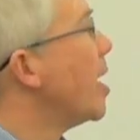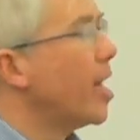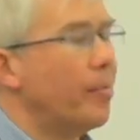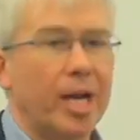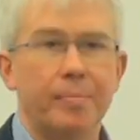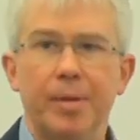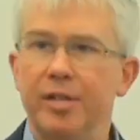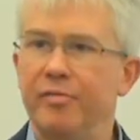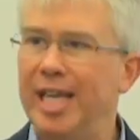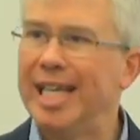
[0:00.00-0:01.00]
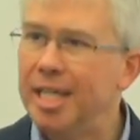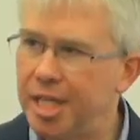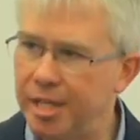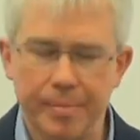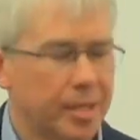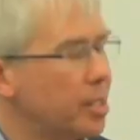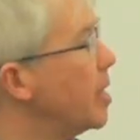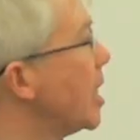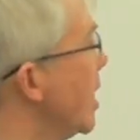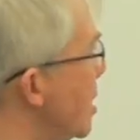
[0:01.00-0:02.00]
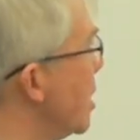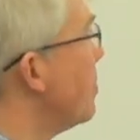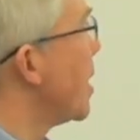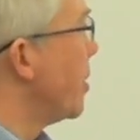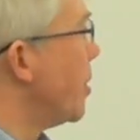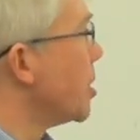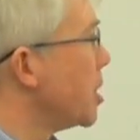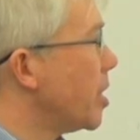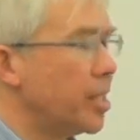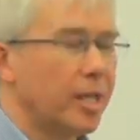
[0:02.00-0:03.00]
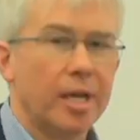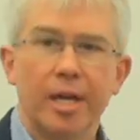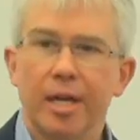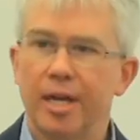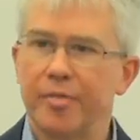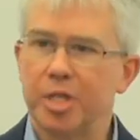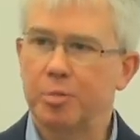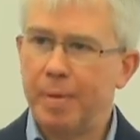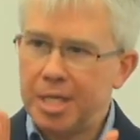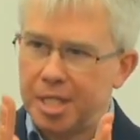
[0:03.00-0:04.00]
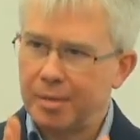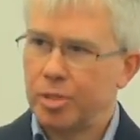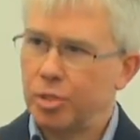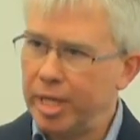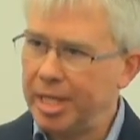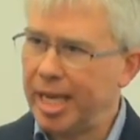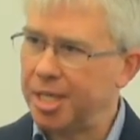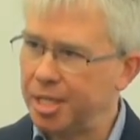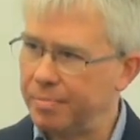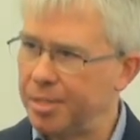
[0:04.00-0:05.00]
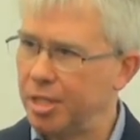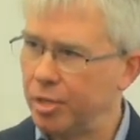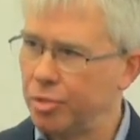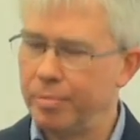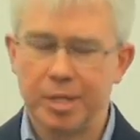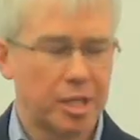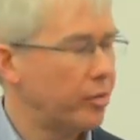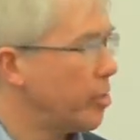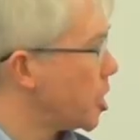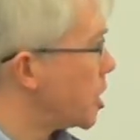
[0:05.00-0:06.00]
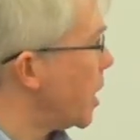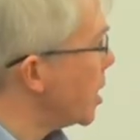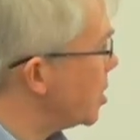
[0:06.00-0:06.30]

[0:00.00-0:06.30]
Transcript: And we added a bit of indium to make indium gallium arsenide. Now the spacing between the atoms in those three materials are slightly